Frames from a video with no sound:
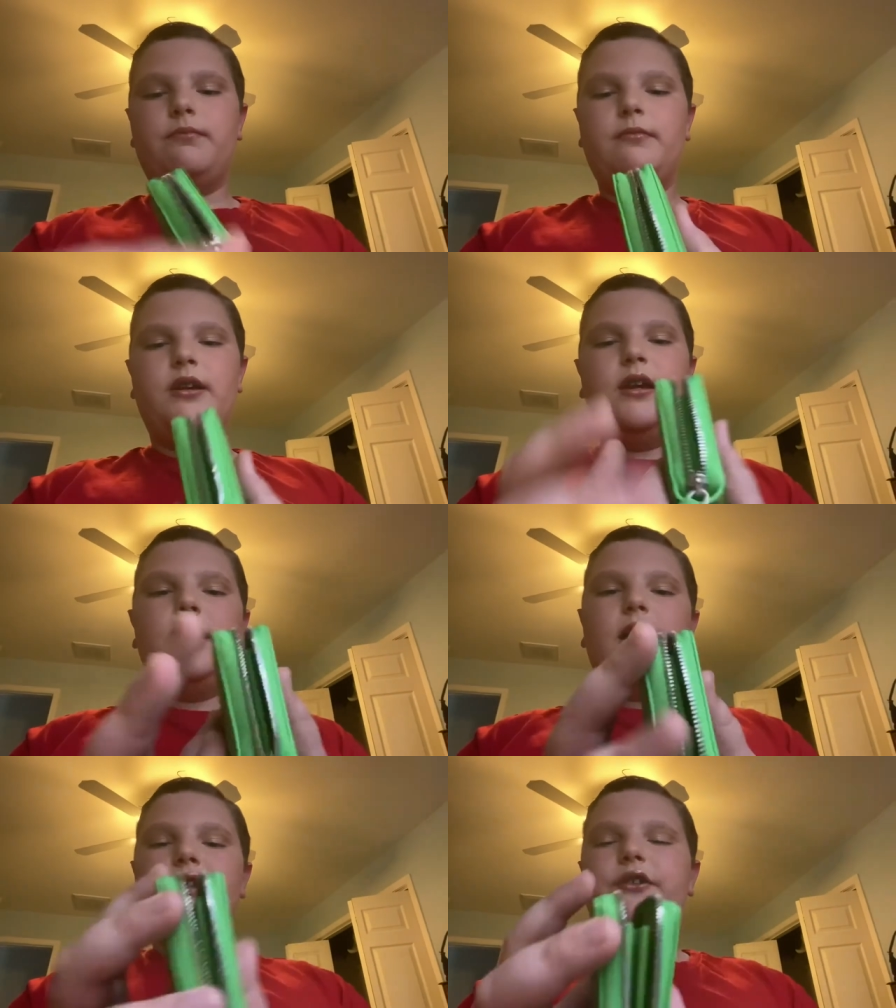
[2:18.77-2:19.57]

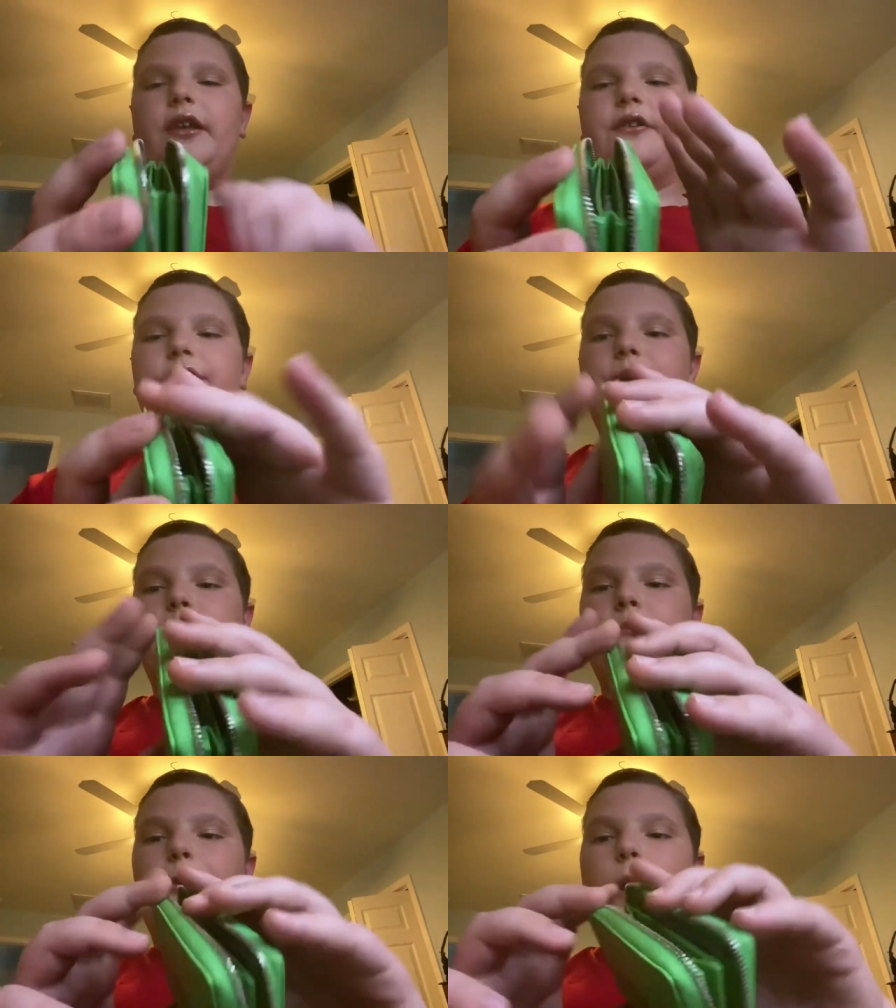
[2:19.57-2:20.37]
It just has a zip
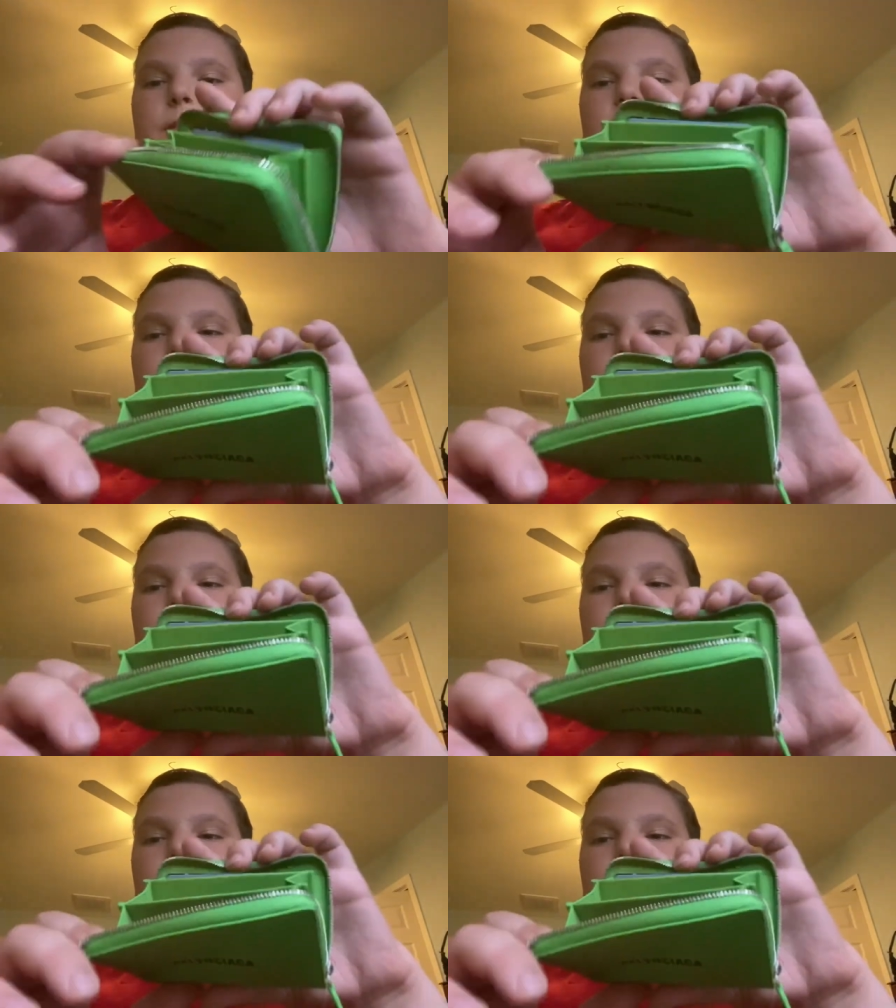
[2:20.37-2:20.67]
compartment, and